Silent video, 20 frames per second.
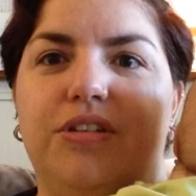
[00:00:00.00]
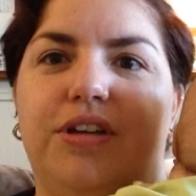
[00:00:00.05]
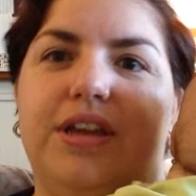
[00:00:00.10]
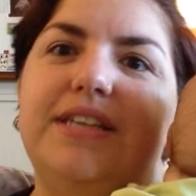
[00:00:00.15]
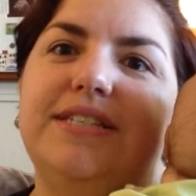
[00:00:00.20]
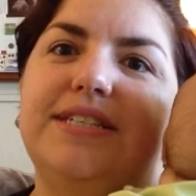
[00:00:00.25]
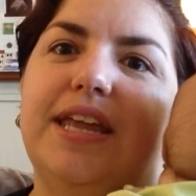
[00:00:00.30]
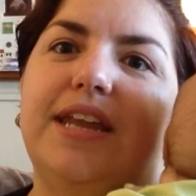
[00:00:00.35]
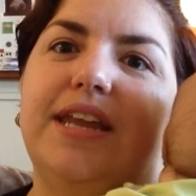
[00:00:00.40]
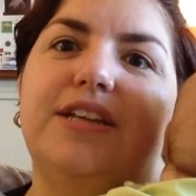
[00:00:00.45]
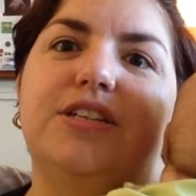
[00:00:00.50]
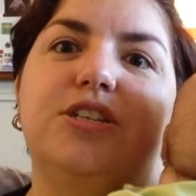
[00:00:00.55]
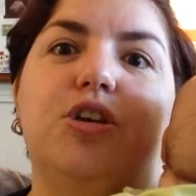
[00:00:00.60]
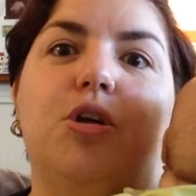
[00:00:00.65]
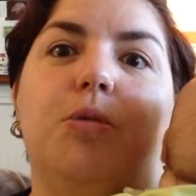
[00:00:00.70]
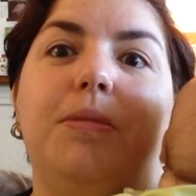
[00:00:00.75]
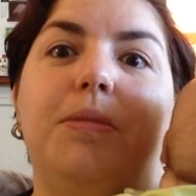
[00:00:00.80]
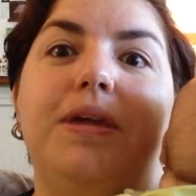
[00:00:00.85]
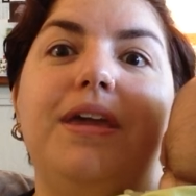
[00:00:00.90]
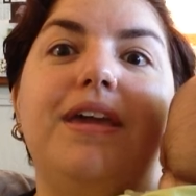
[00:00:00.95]
He's getting to
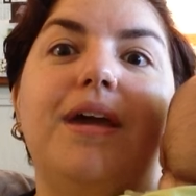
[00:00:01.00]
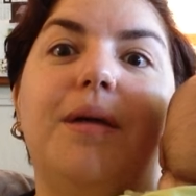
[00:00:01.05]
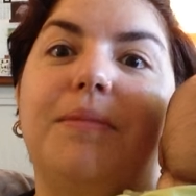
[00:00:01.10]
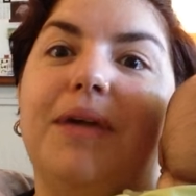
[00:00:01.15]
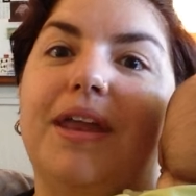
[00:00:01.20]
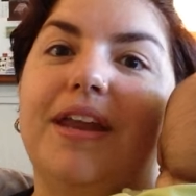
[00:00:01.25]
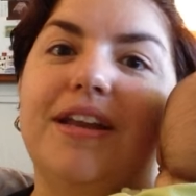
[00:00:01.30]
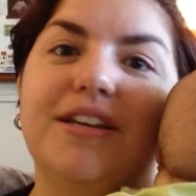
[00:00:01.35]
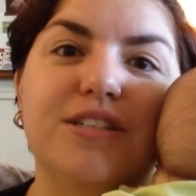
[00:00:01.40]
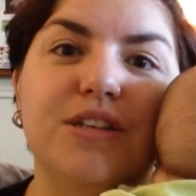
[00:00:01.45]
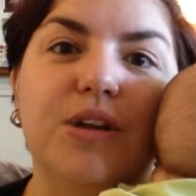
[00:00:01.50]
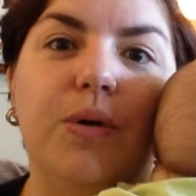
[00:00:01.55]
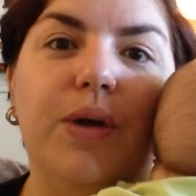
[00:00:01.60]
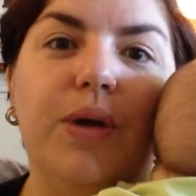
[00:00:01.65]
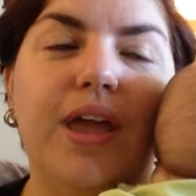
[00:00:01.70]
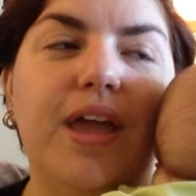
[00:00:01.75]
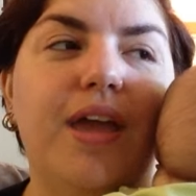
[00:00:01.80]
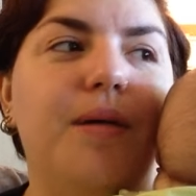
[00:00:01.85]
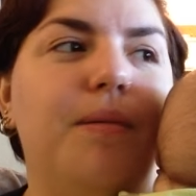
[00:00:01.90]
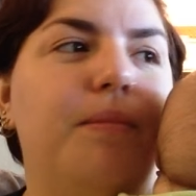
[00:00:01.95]
know me, I'm getting to know
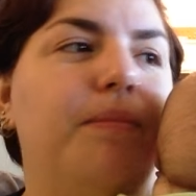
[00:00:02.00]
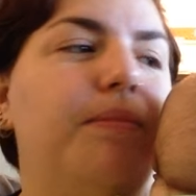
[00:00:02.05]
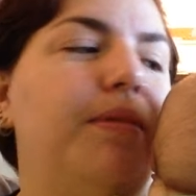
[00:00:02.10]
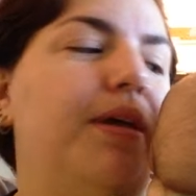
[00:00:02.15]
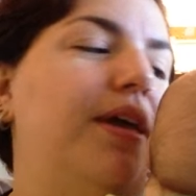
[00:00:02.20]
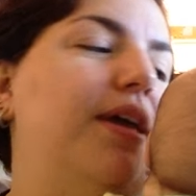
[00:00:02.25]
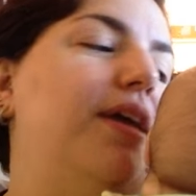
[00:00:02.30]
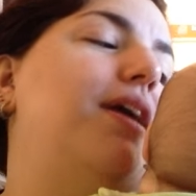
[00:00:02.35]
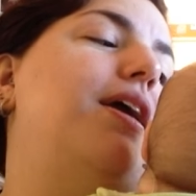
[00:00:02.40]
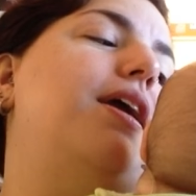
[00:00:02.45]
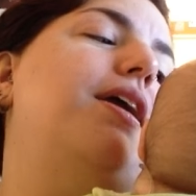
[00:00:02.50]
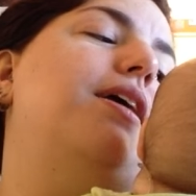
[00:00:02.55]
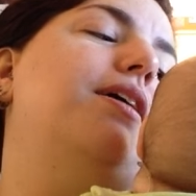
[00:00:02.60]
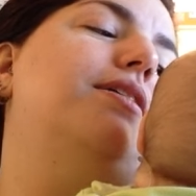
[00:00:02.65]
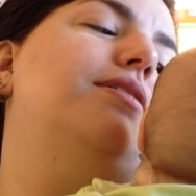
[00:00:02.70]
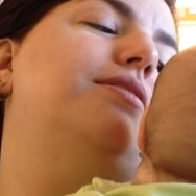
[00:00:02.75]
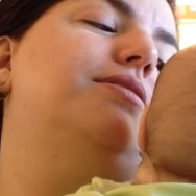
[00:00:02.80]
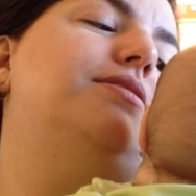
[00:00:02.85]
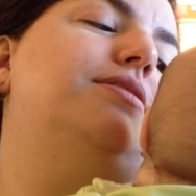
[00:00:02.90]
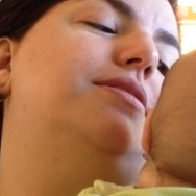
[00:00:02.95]
him,
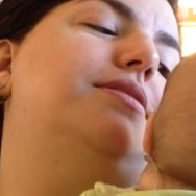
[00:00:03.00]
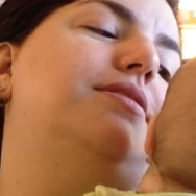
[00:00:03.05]
and